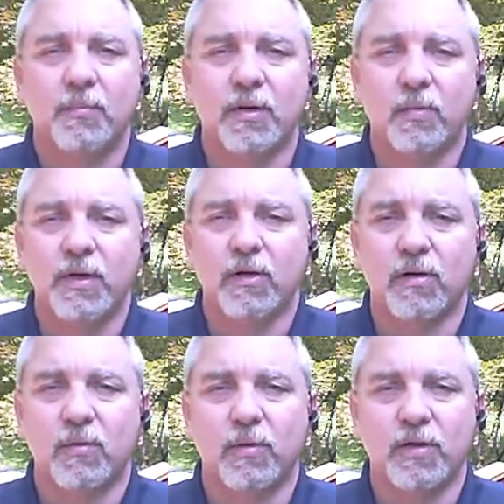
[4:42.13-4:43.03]
But we are
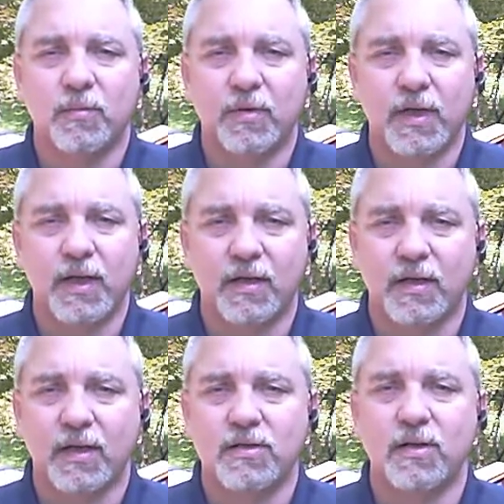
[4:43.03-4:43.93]
going to begin a
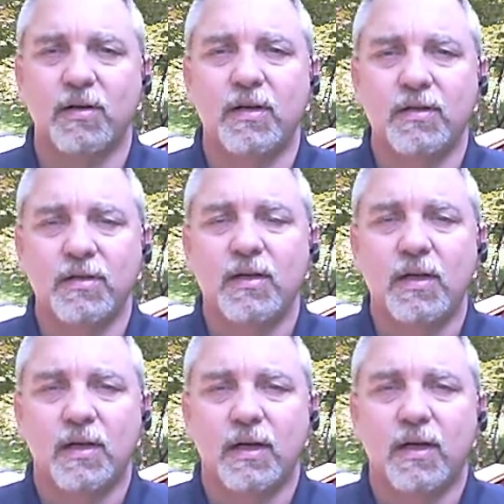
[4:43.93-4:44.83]
next series.
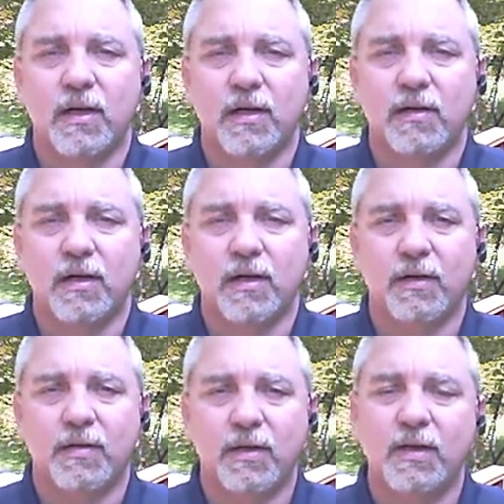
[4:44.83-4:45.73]

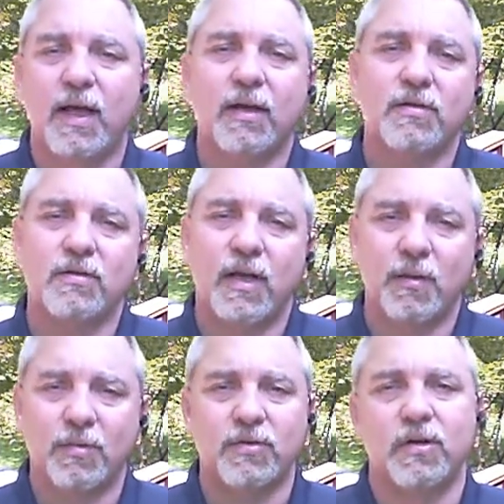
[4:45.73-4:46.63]
The next
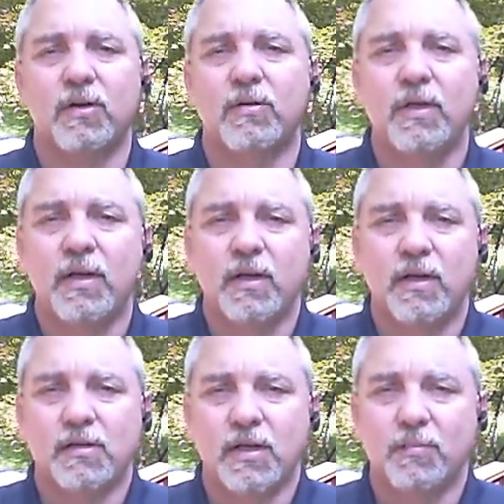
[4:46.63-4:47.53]
episode
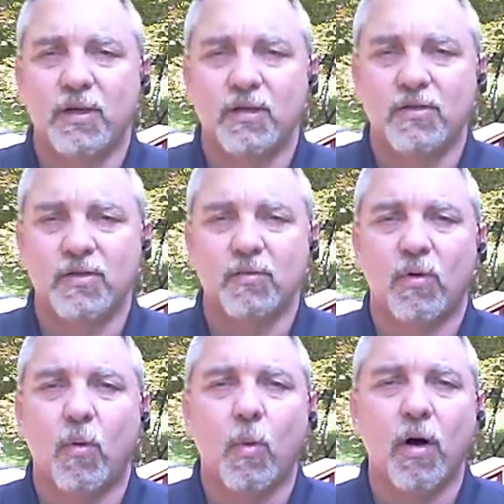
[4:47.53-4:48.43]
is going to be the
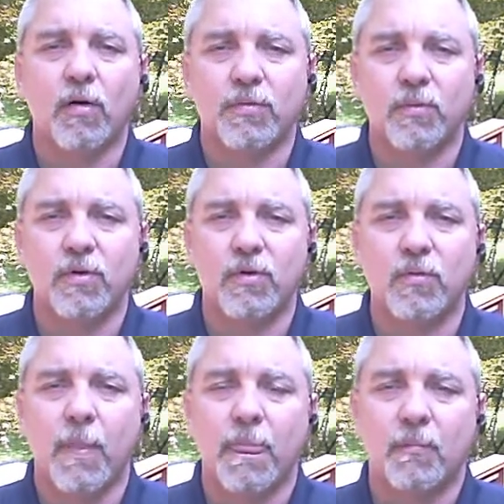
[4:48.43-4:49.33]
general walkthrough,
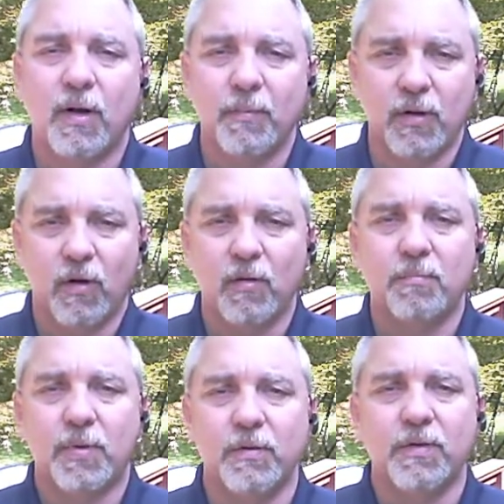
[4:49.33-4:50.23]
probably on
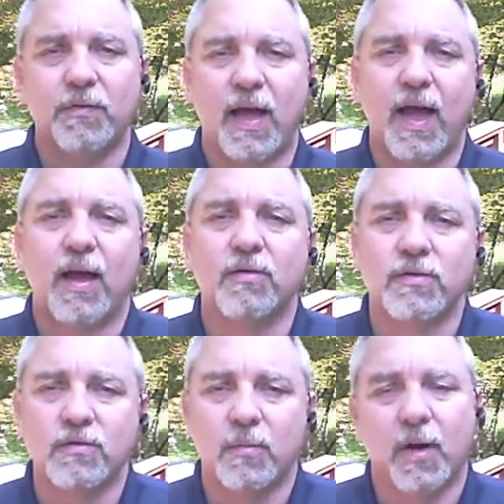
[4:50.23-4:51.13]
both of the
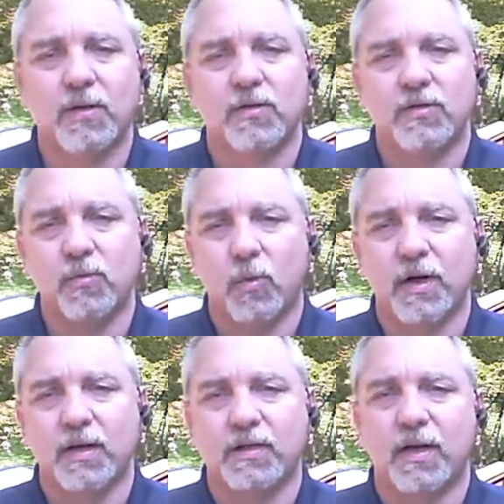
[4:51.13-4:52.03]
houses. We might just do
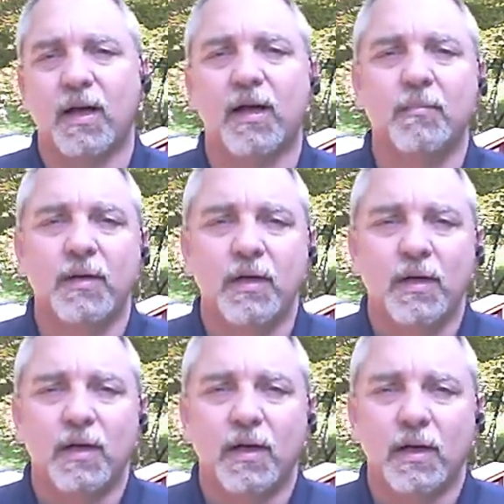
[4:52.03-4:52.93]
one at a time,
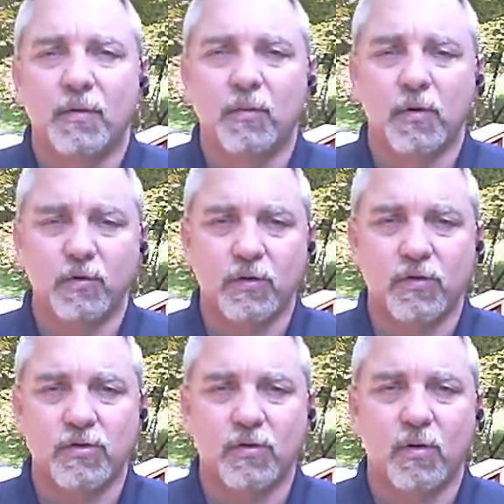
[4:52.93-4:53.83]
but we're going to do
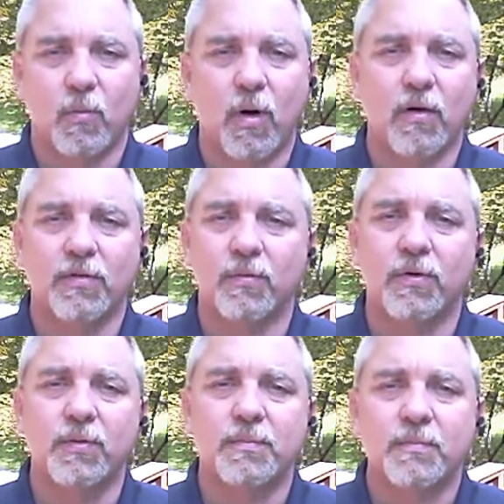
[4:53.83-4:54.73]
the general
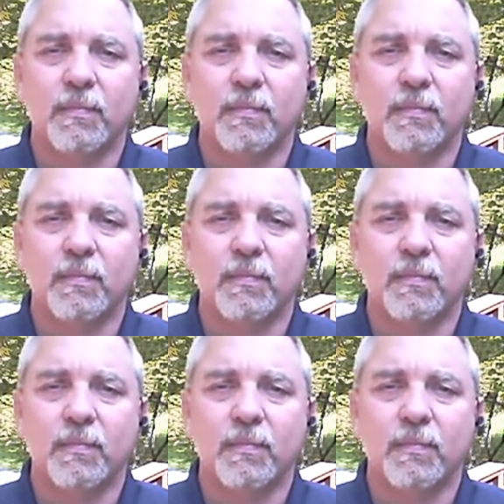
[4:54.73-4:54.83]
walkthrough